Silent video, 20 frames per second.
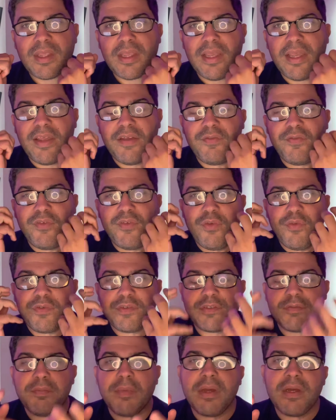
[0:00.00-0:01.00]
If you've
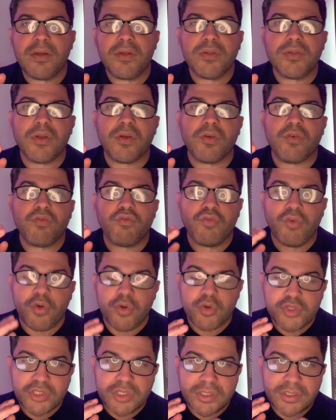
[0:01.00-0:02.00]
smelled
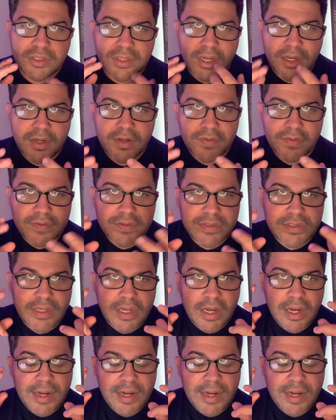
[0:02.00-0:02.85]
Roja Dove's